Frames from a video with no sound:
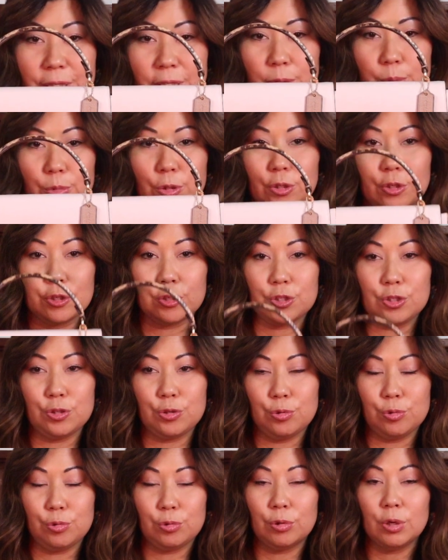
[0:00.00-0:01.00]
similar
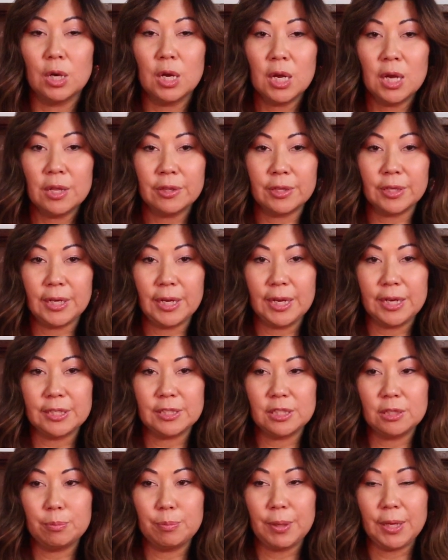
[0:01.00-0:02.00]
to the
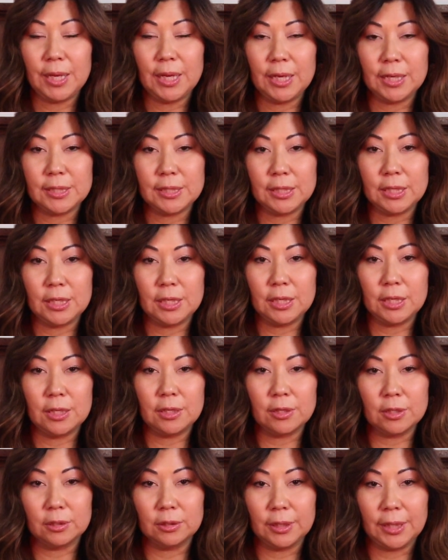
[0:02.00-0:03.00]
Cassie bags
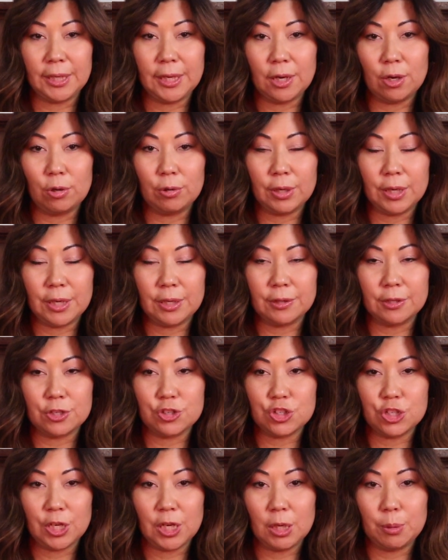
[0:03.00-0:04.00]
in the layout and the
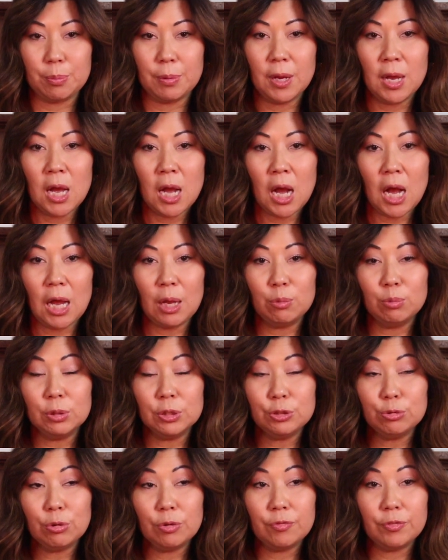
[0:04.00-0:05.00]
shape. I
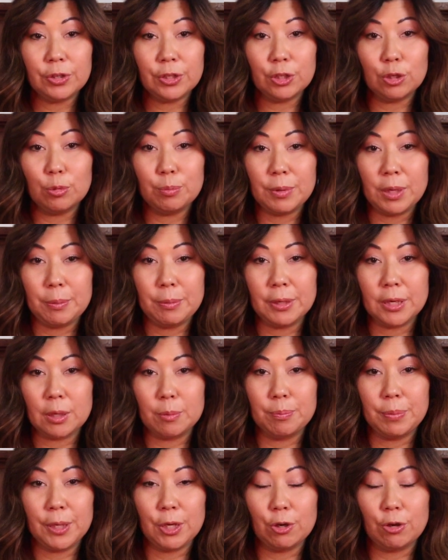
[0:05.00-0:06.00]
will do a video maybe
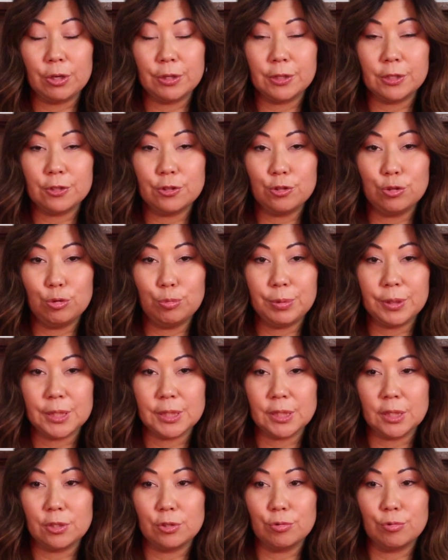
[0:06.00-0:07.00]
comparing the two
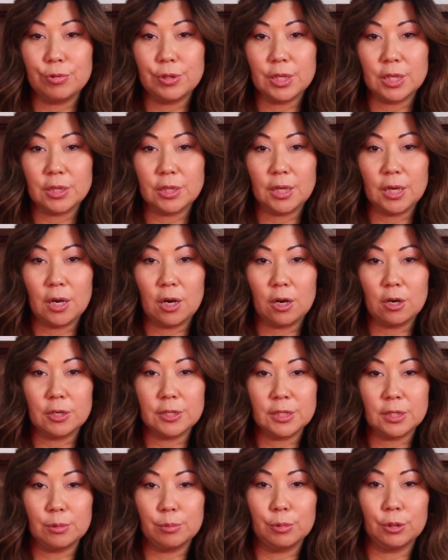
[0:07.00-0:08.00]
because I do think they are
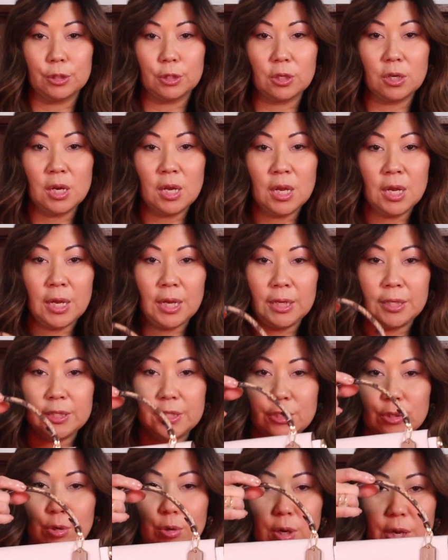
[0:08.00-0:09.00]
similar, and
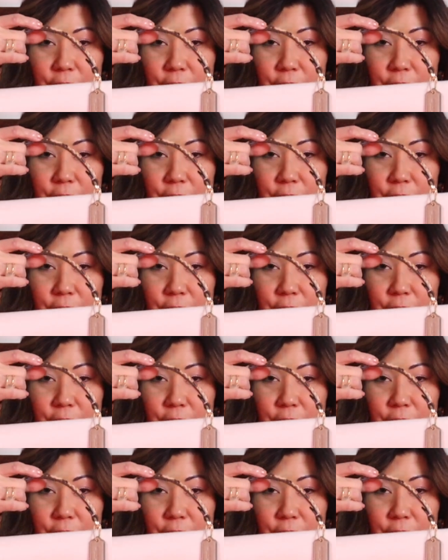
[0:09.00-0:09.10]
so